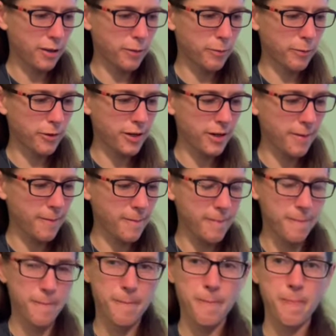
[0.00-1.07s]
3,
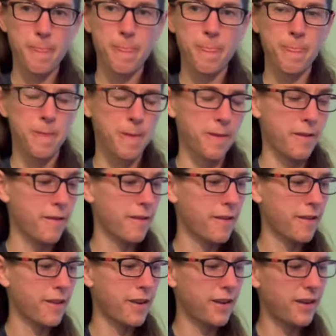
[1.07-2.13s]

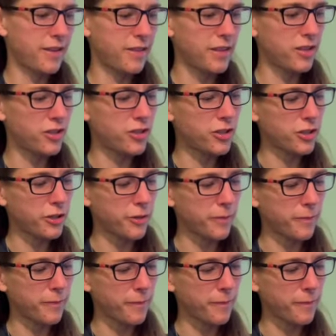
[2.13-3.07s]
and then 2.